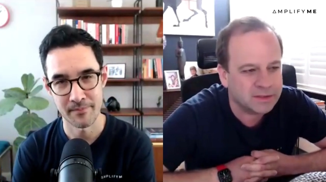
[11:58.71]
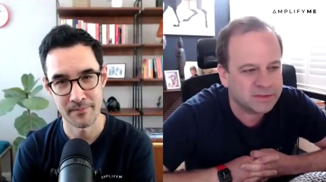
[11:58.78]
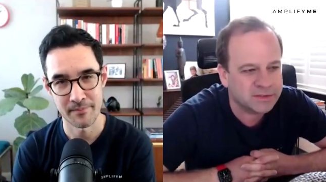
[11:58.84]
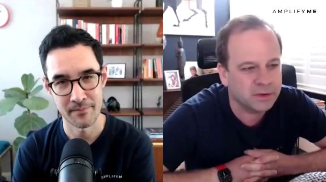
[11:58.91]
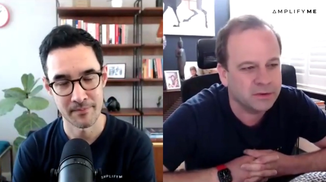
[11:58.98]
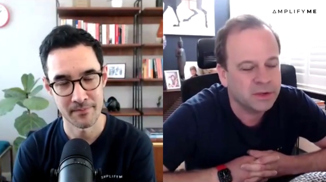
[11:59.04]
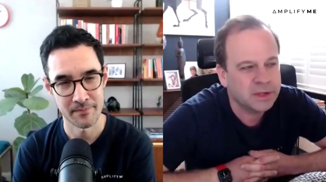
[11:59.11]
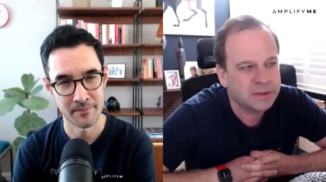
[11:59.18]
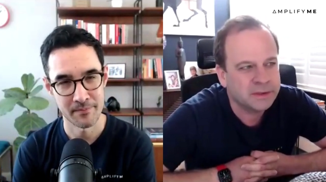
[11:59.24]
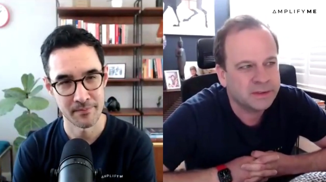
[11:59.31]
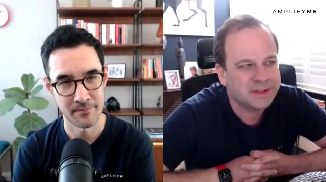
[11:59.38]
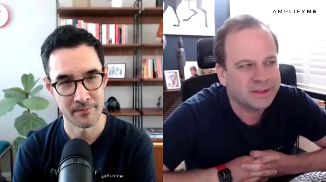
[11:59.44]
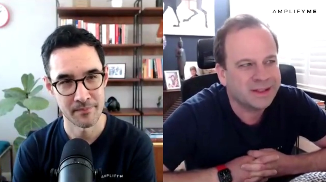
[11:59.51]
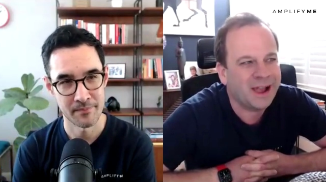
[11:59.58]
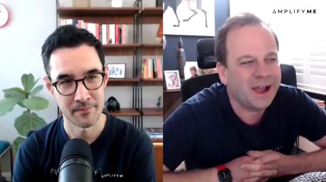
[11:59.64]
Speaker 1: So,
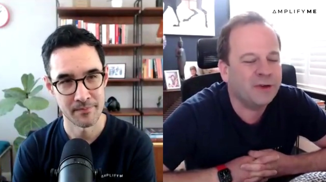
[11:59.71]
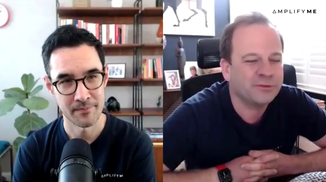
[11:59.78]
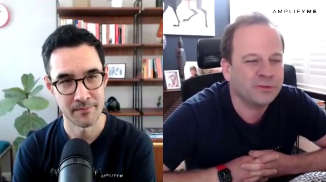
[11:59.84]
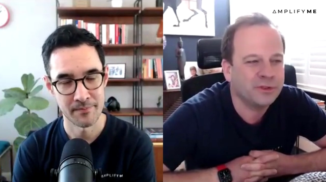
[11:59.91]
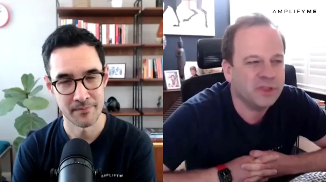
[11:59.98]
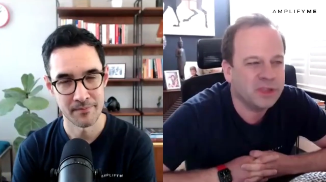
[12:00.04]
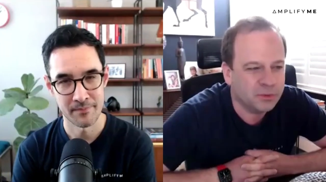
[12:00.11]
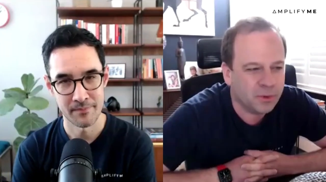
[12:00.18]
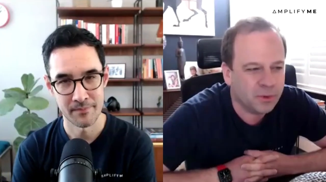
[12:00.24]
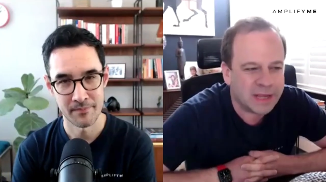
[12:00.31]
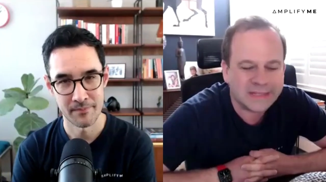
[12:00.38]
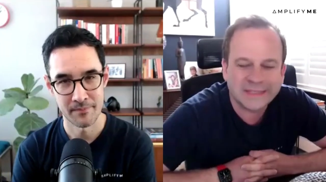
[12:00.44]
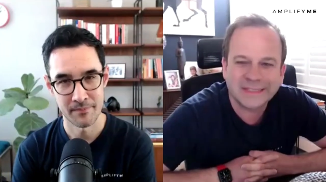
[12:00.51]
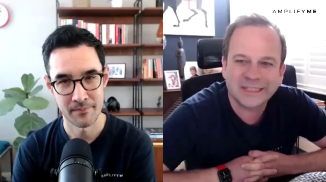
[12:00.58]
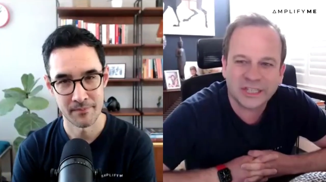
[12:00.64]
like over in the
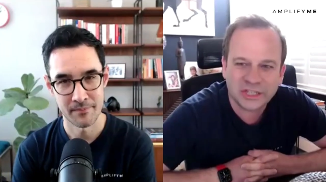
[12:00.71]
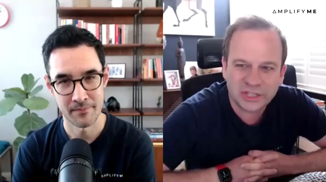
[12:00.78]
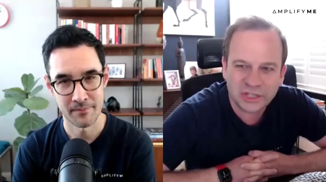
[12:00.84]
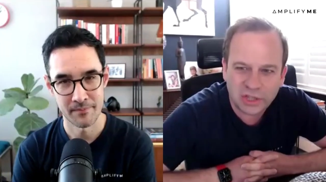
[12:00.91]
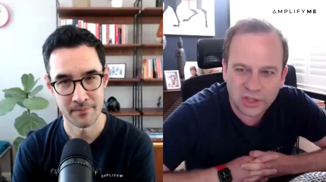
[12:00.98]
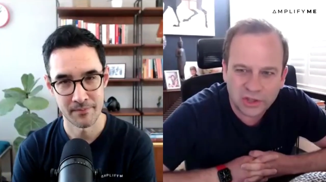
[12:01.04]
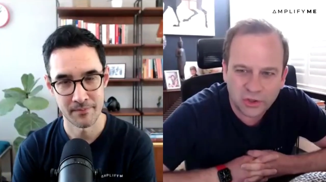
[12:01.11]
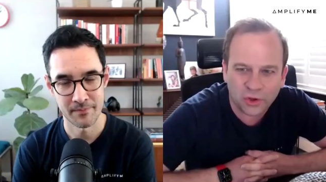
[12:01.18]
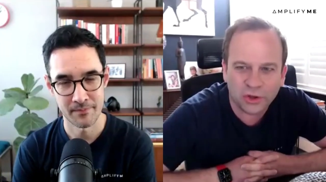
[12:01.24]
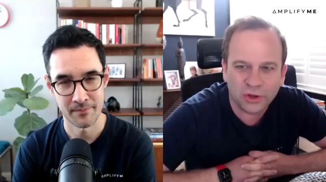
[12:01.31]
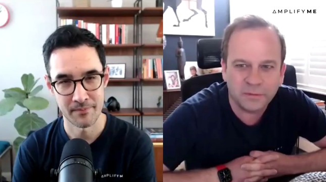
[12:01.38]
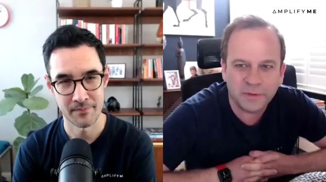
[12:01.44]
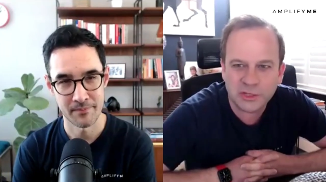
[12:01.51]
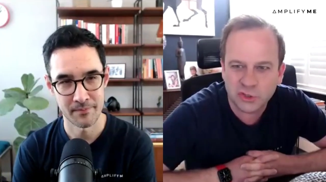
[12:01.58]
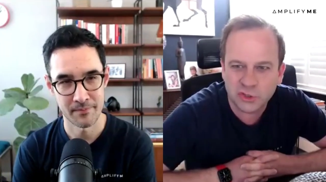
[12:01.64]
US, the
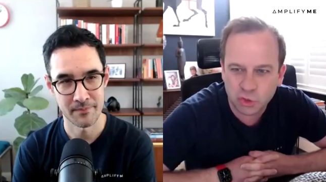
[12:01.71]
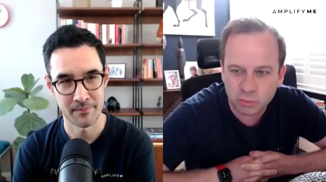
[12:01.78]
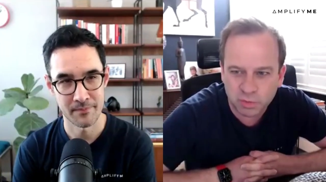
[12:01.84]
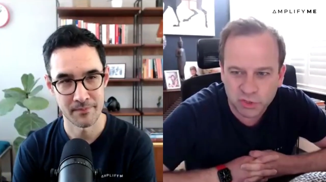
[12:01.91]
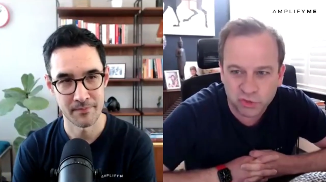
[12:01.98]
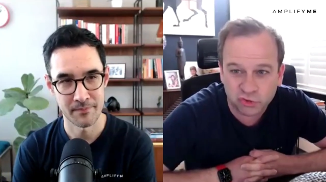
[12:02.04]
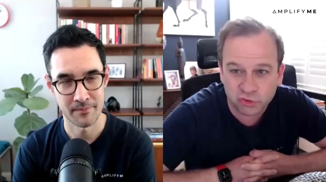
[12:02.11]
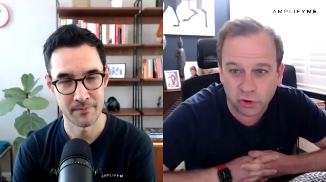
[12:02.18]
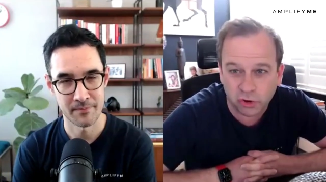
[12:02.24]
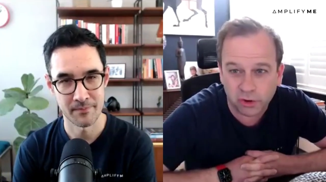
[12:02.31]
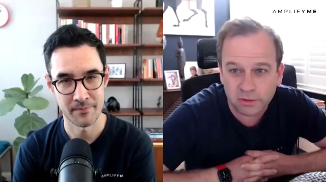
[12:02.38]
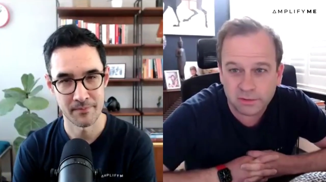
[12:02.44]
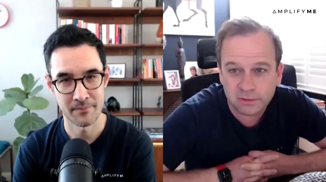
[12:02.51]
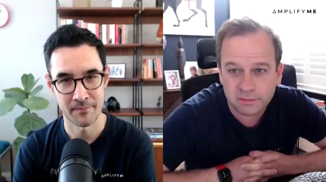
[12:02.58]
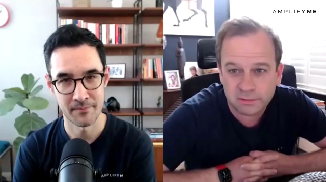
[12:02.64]
economy's super
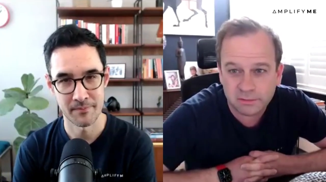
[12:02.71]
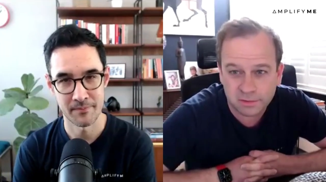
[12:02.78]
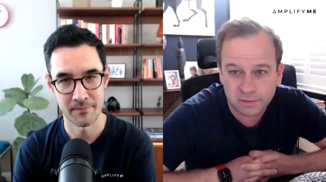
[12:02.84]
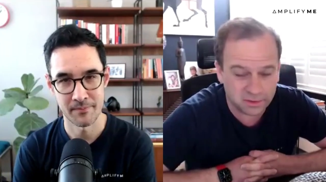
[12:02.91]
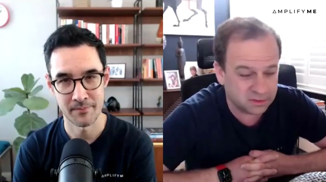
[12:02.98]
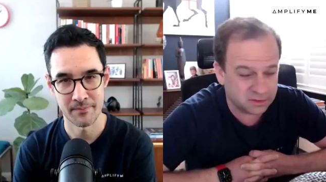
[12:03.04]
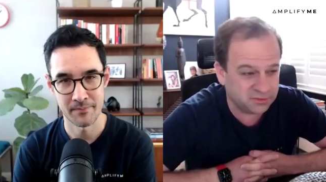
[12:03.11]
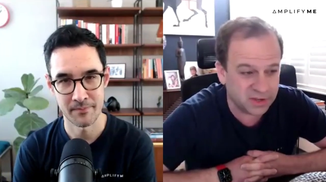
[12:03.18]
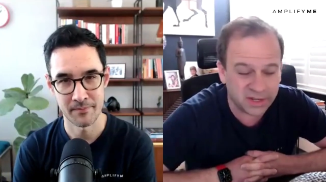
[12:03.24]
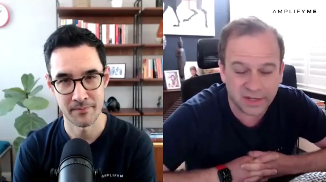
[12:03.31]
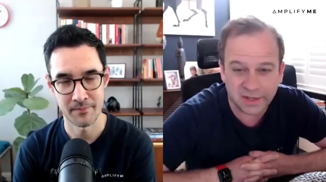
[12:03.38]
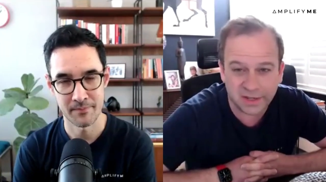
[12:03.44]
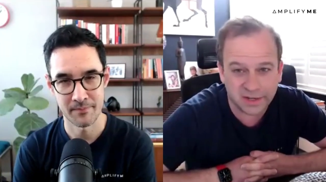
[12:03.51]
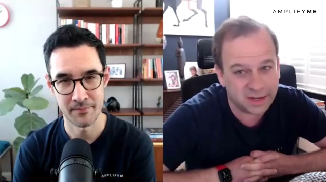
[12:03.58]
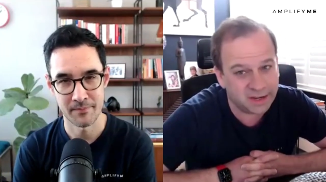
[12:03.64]
strong. So, the Fed are
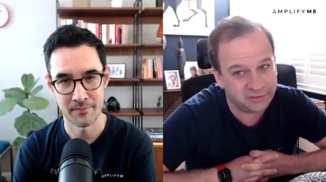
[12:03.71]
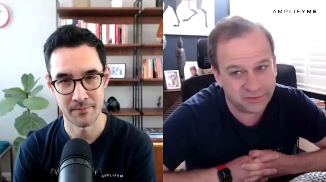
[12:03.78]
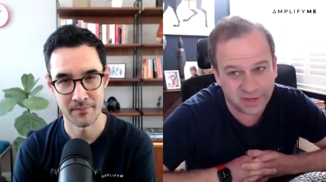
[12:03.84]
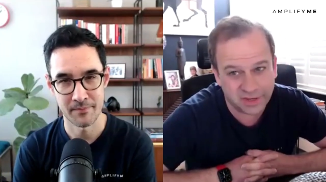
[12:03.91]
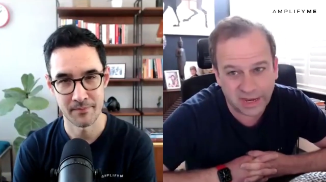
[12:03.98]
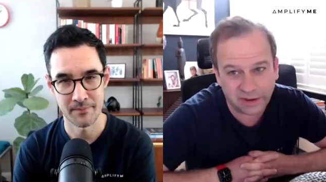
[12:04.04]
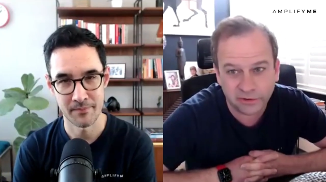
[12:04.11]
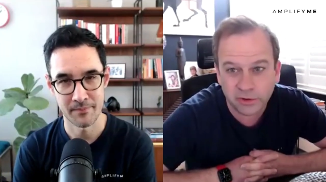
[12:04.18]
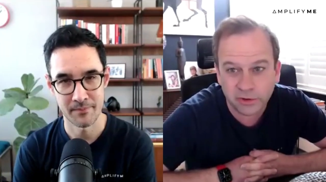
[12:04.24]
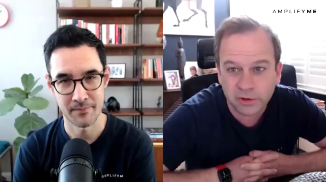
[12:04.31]
going to have to carry